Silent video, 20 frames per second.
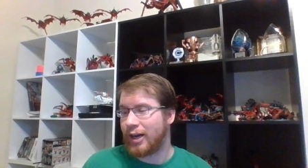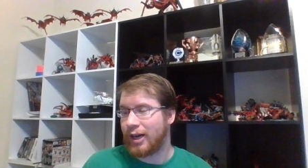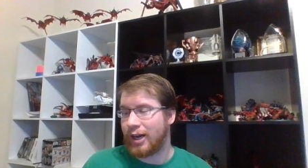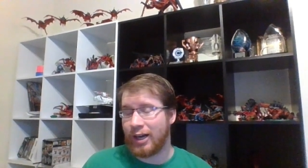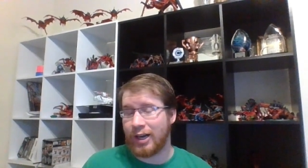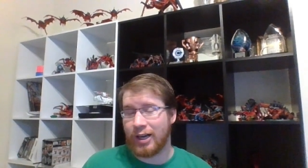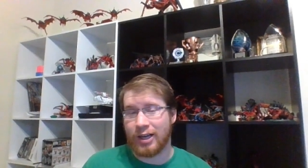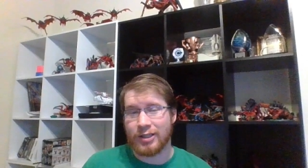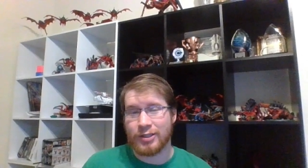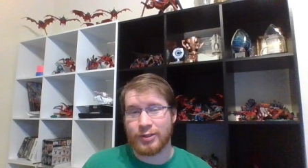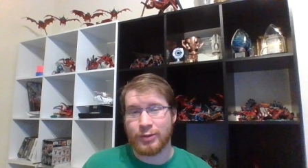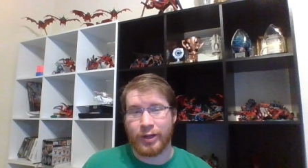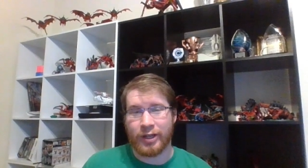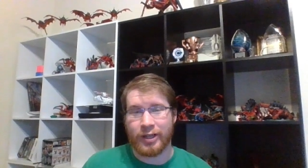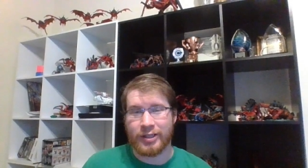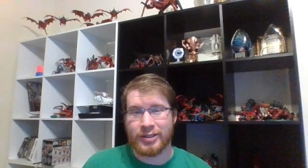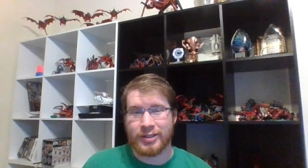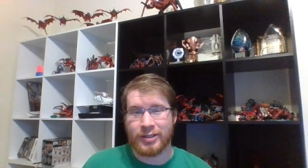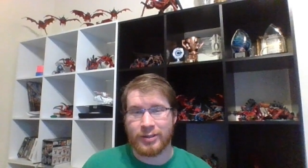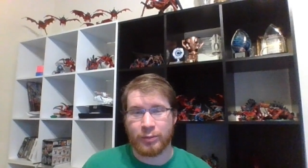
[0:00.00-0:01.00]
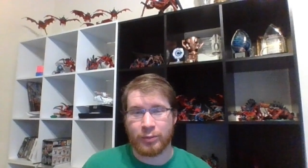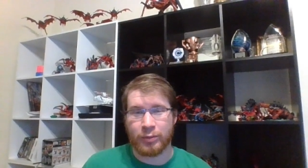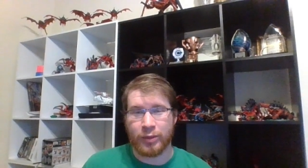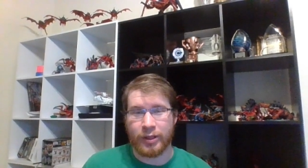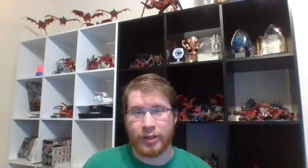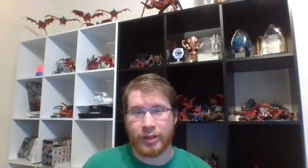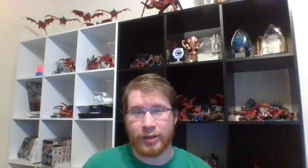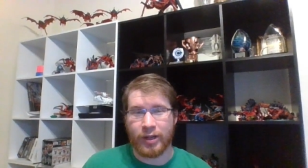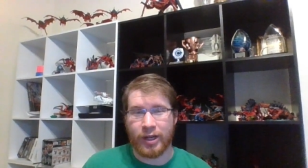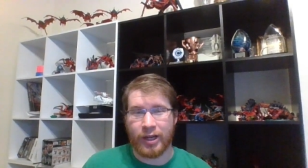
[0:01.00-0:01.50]
uh, as well as some
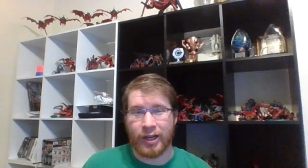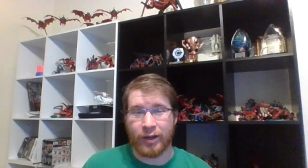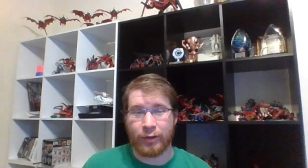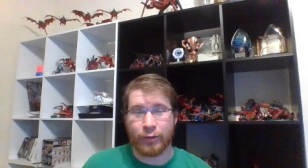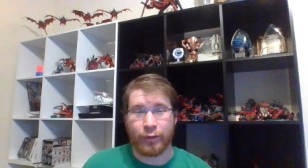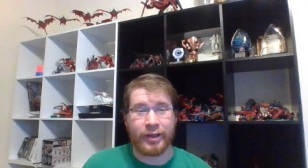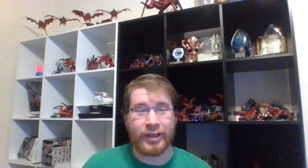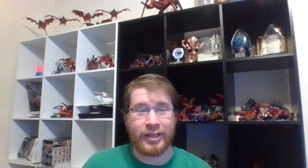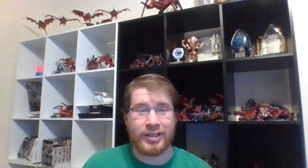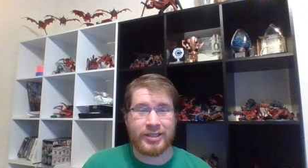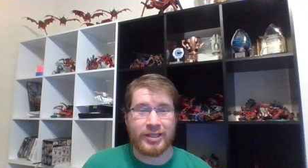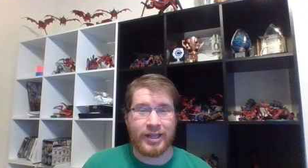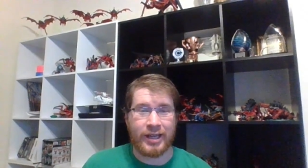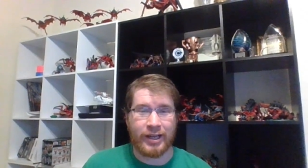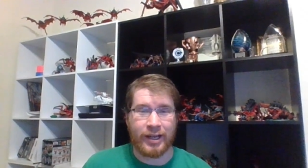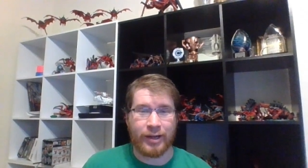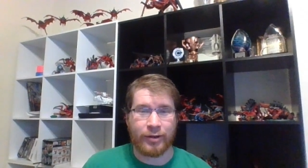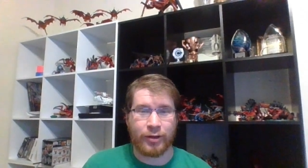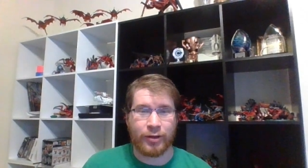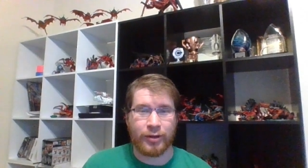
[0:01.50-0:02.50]
uh, really standout